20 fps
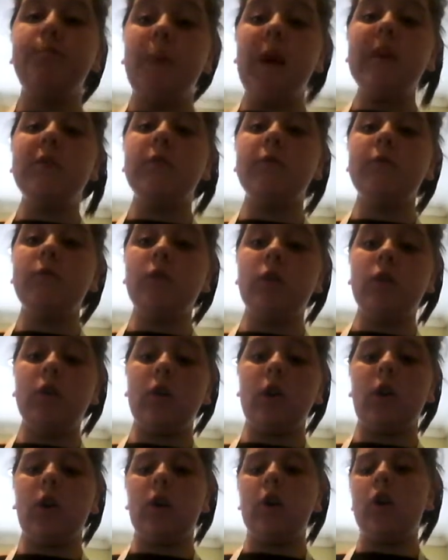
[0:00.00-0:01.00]
butter and
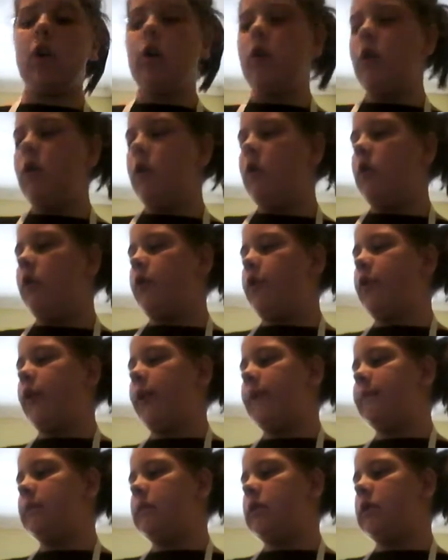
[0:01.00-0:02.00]
sugar
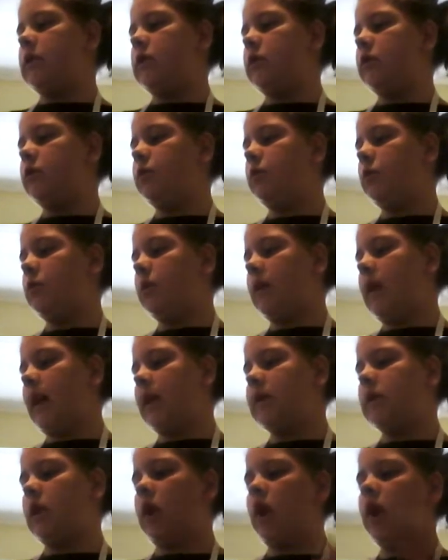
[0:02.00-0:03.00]
creamed
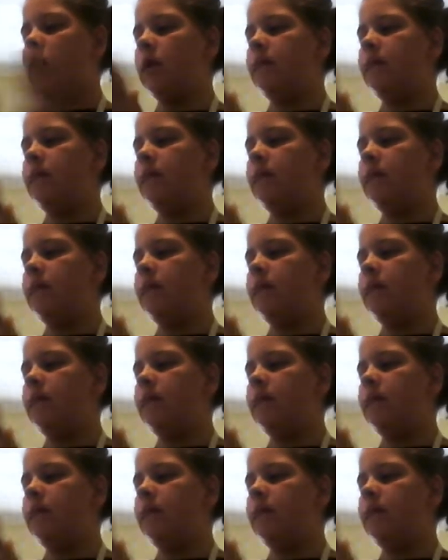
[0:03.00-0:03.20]
together.